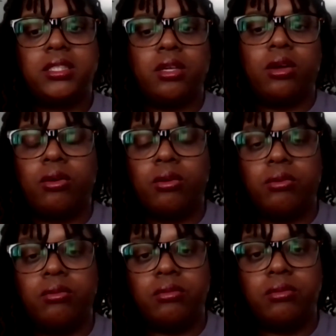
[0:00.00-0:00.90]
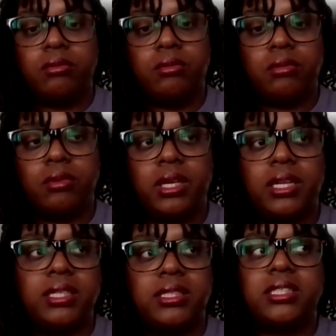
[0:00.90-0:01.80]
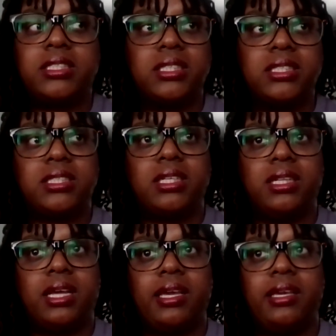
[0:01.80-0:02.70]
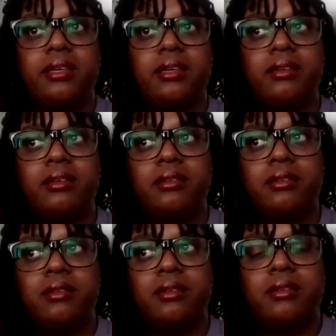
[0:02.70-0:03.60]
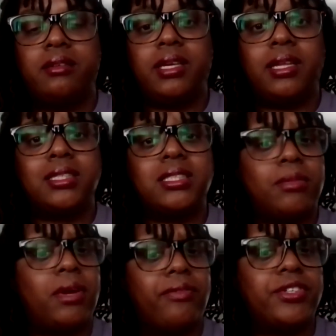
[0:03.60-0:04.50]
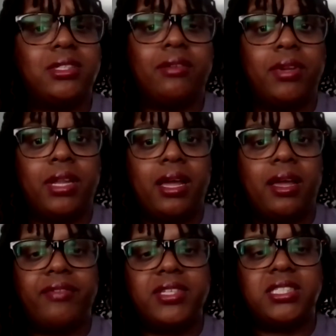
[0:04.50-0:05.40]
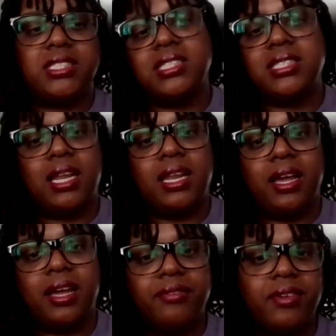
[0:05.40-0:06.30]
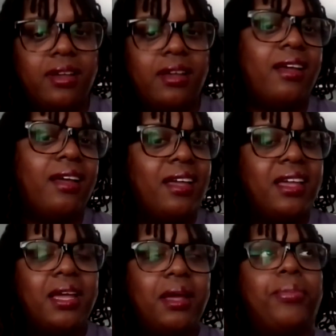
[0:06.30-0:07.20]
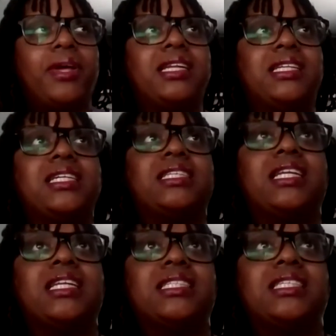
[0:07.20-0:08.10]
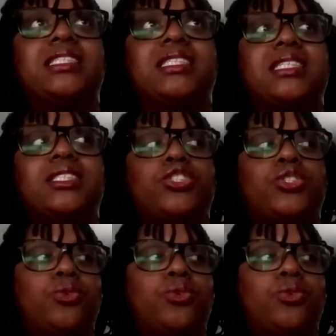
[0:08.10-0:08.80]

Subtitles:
So in addition to like, yeah, this is my version of a live. It's not live. But in addition